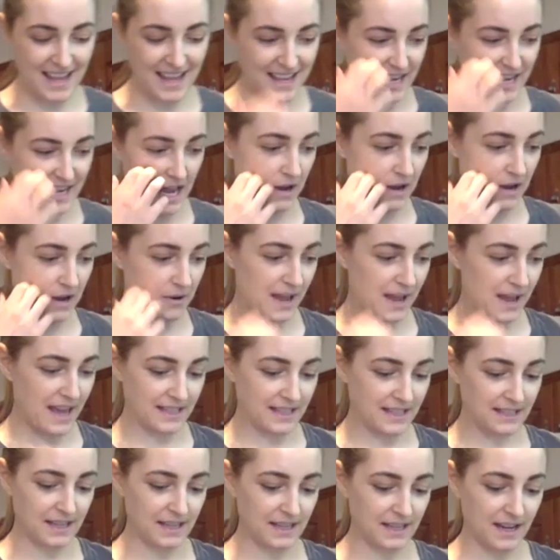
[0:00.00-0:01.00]
Now,
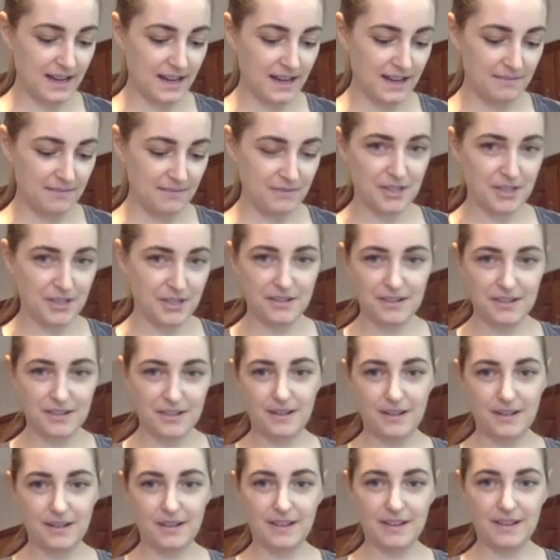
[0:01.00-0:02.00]
anytime
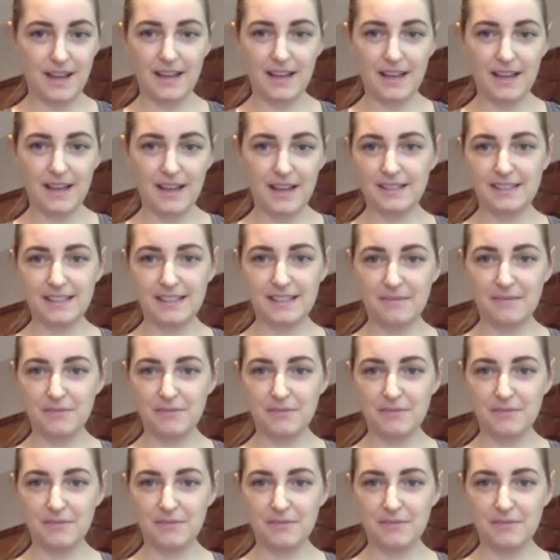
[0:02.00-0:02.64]
as